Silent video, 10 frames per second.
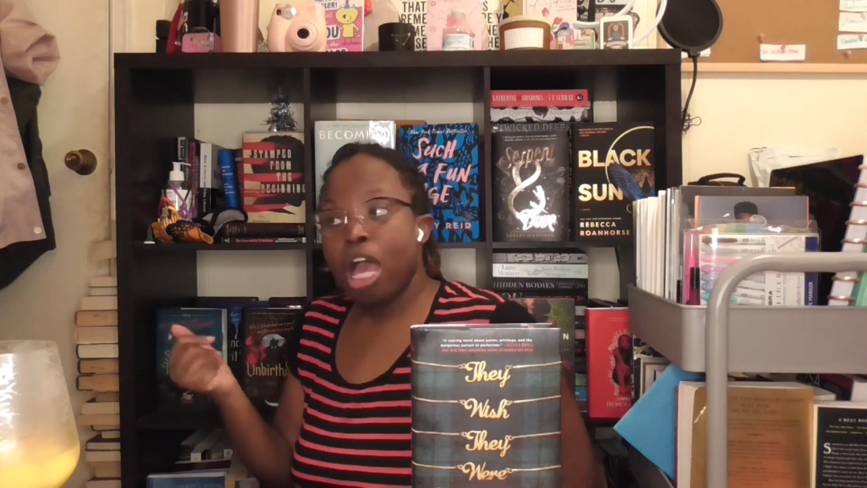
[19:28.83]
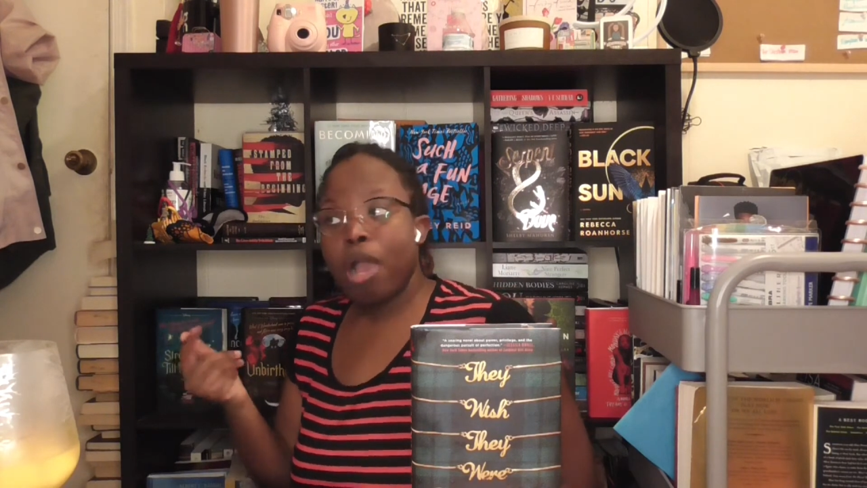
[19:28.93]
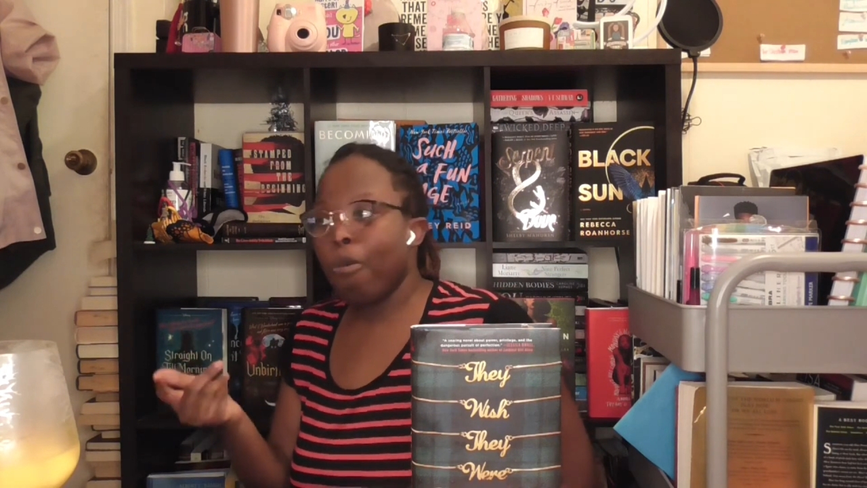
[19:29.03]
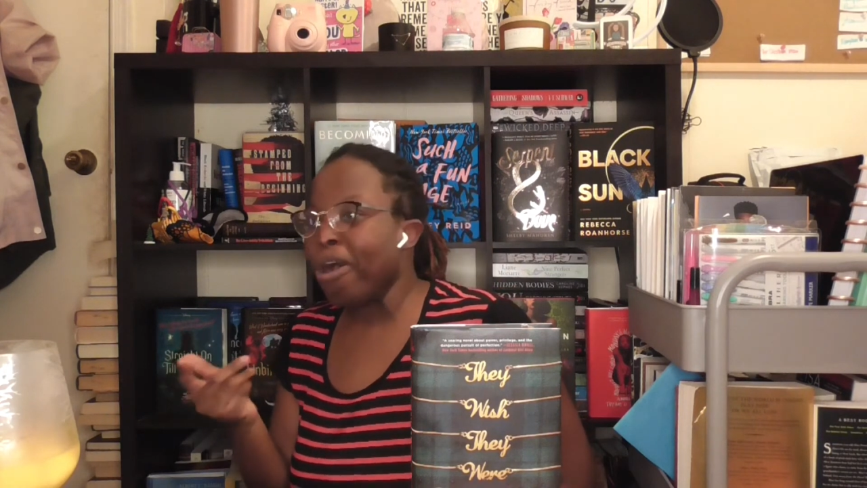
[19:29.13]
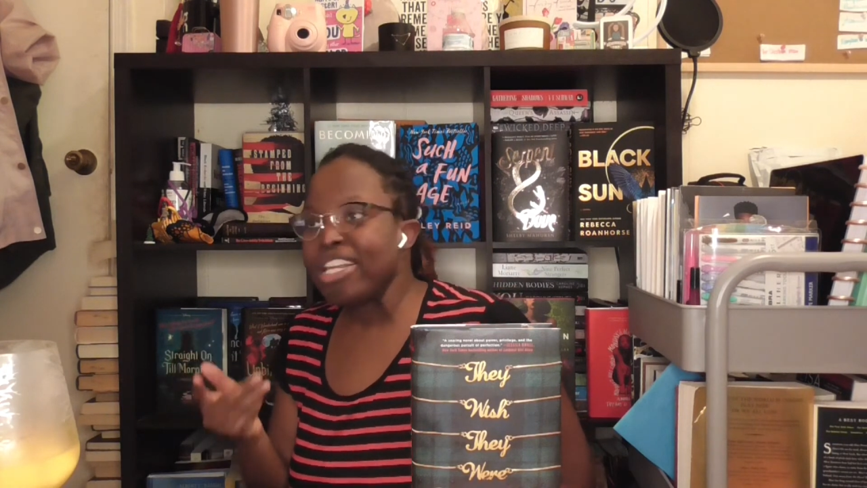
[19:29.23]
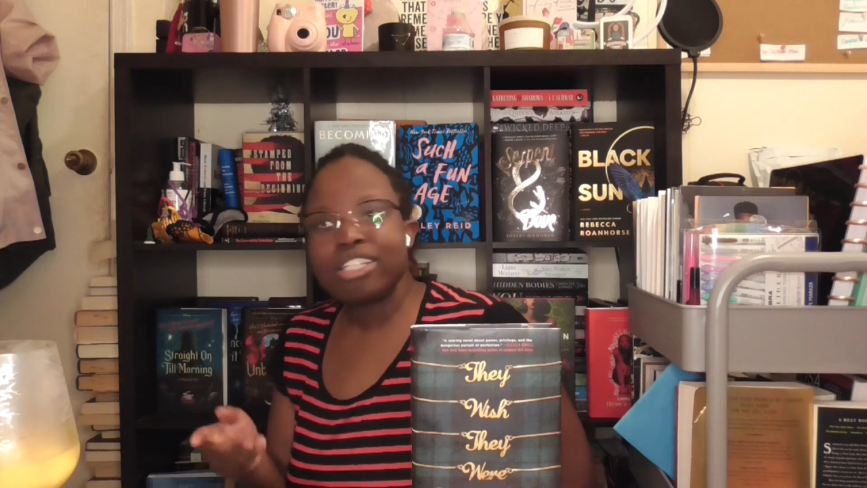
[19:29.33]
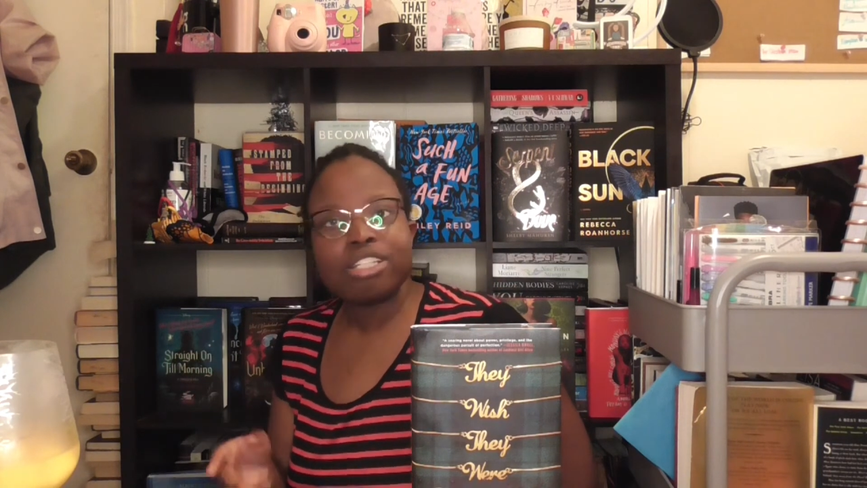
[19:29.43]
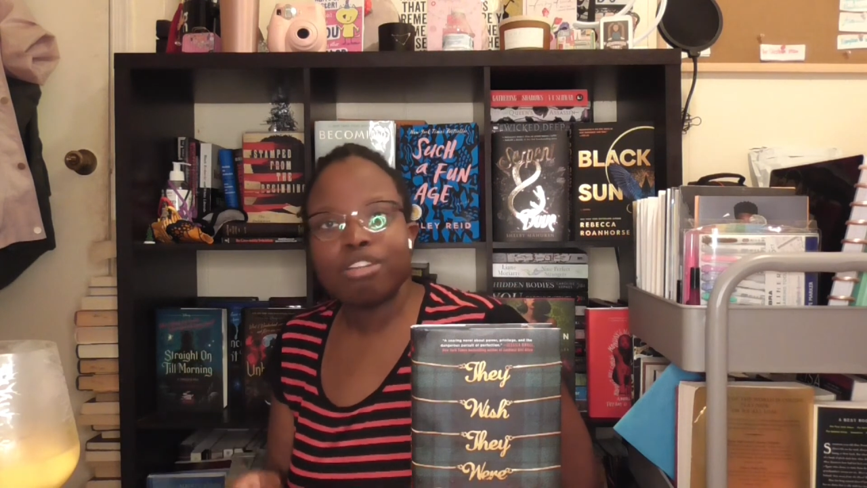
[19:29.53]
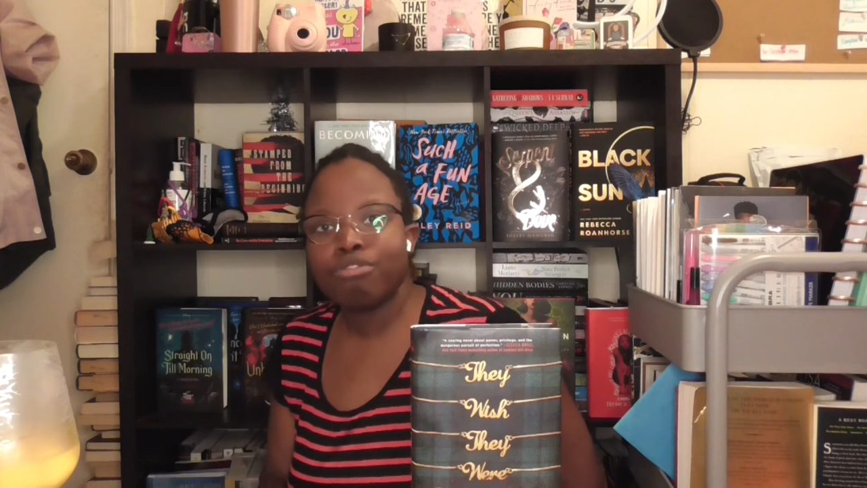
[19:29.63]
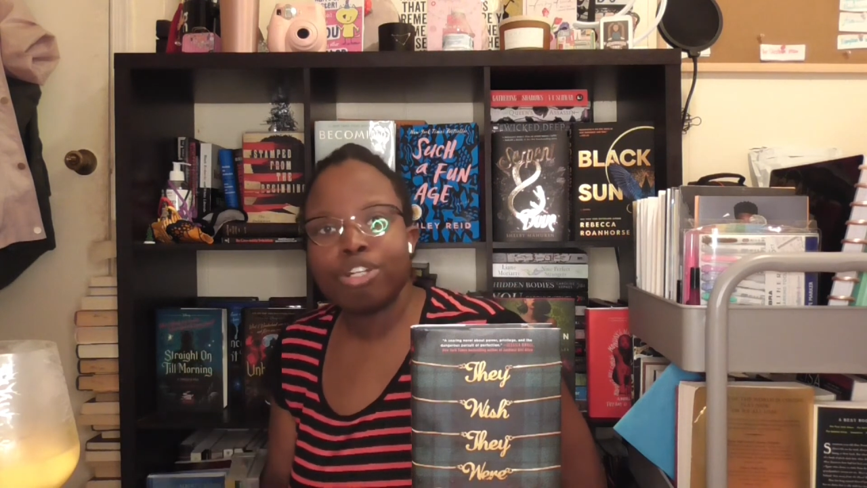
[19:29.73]

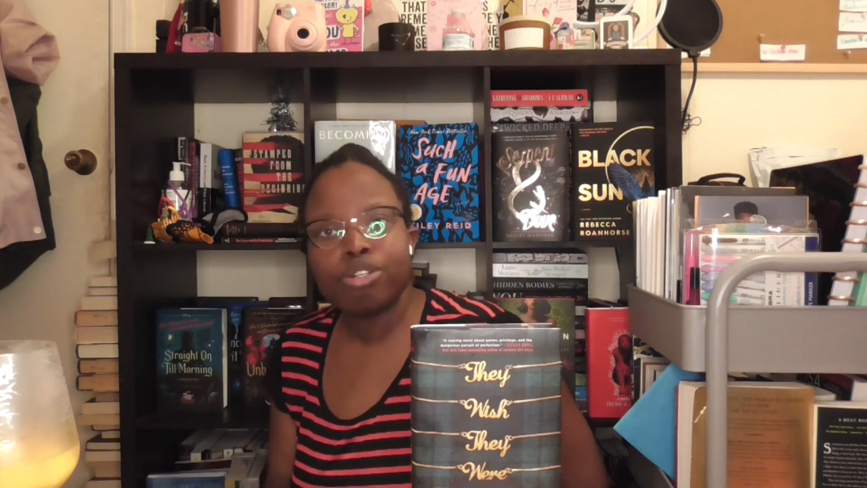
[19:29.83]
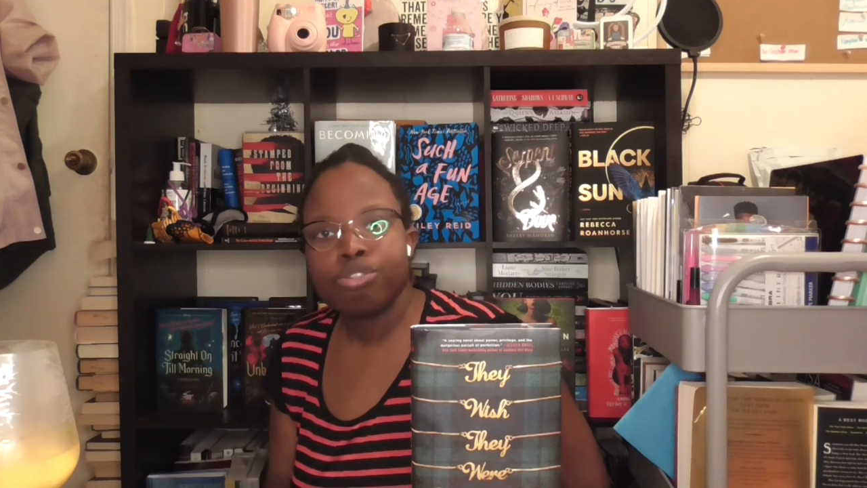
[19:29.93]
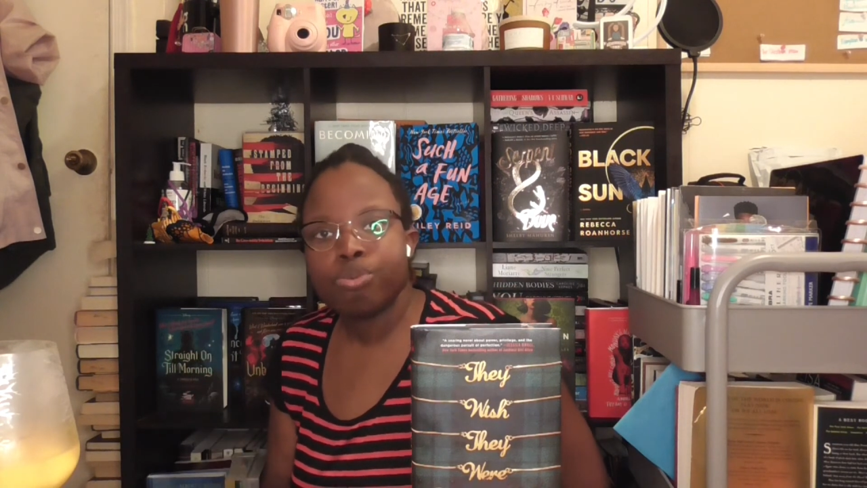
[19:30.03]
wasn't the real